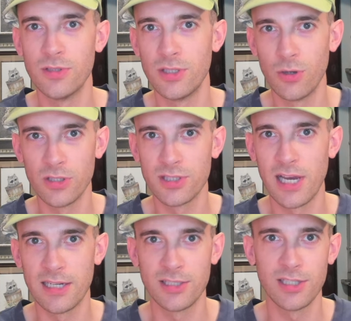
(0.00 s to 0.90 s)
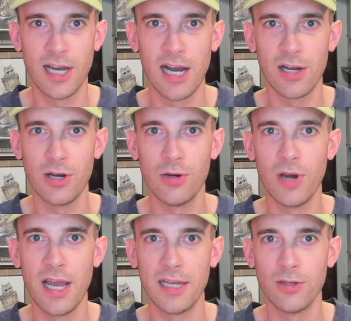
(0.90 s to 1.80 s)
the north side of Chicago
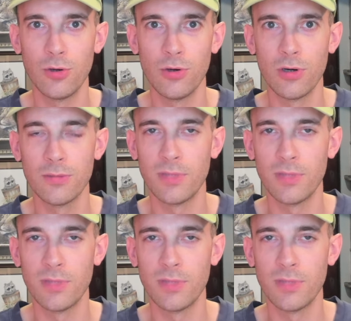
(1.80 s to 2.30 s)
and or